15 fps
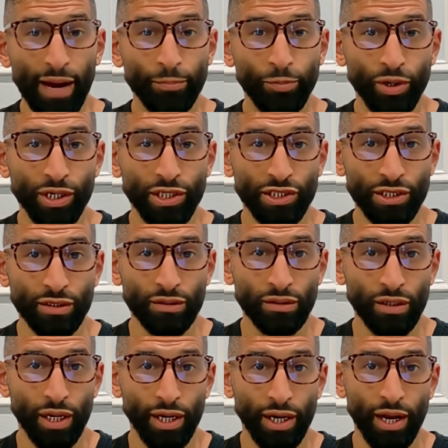the
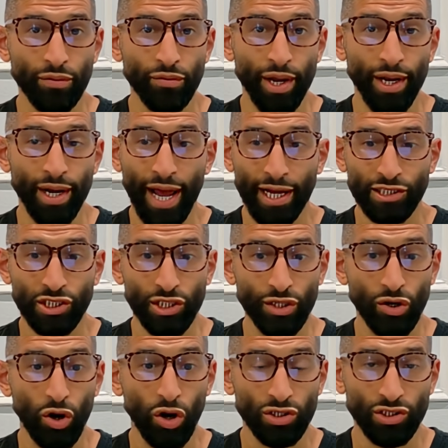operation in Iran actually
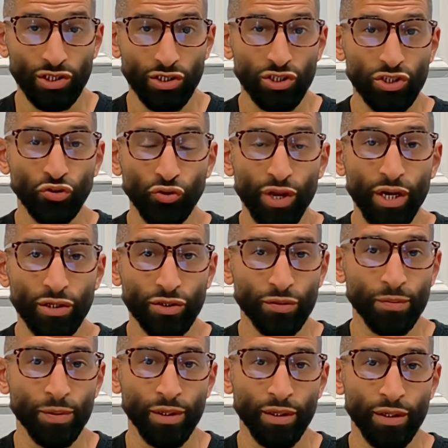cost us
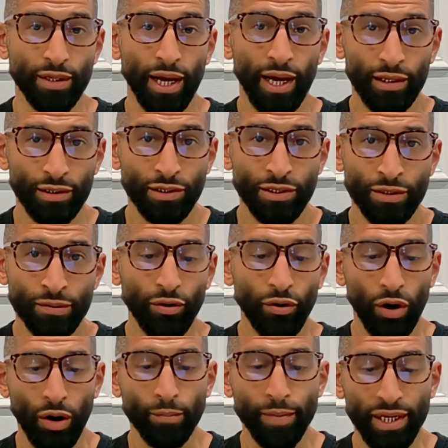$300 million,
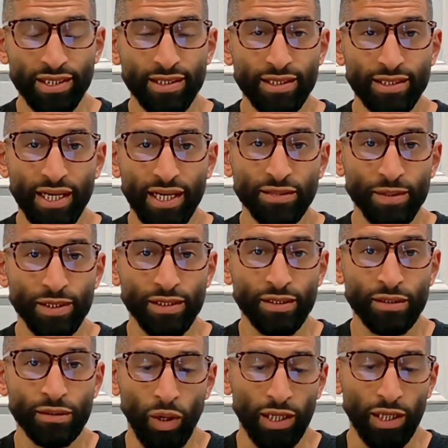there are mixed
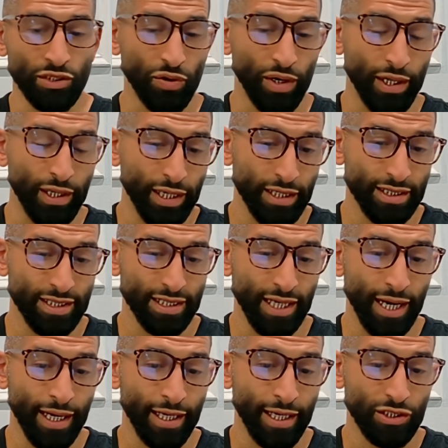assessments. While Israeli and
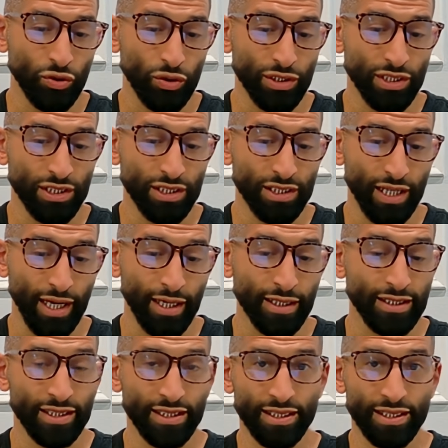CIA sources cite